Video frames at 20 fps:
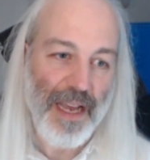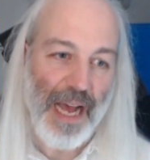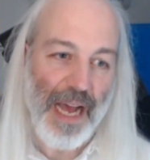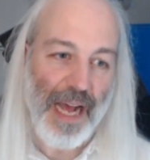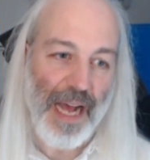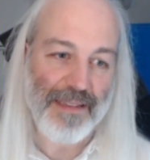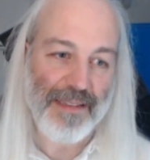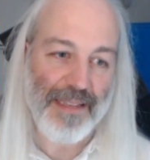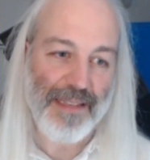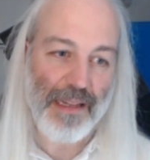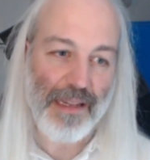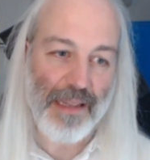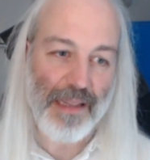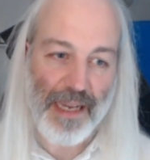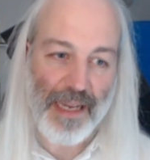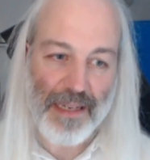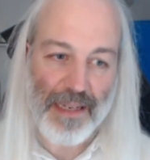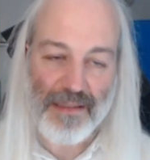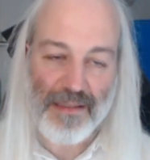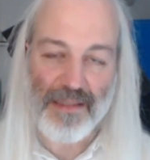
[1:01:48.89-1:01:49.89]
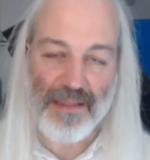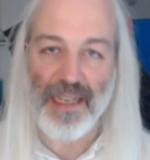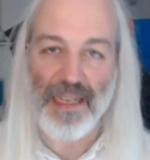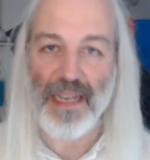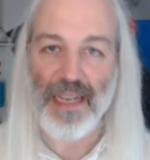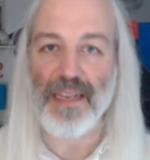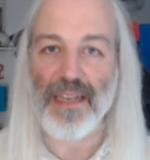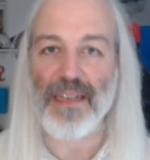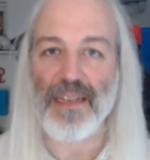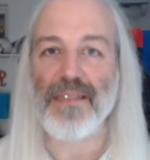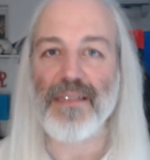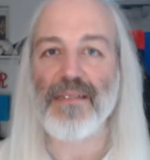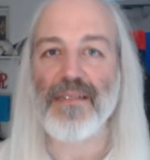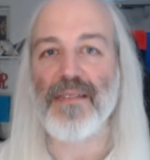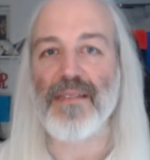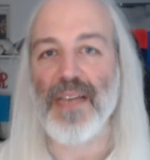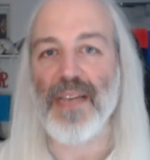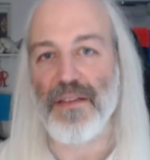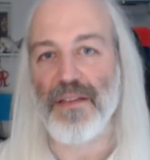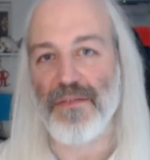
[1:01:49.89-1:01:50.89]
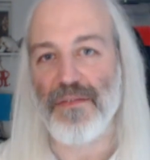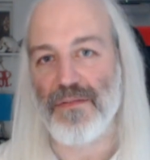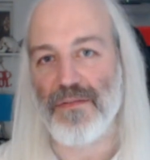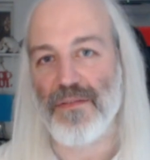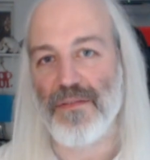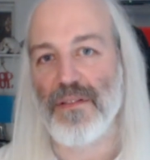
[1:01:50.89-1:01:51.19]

Until then, stay safe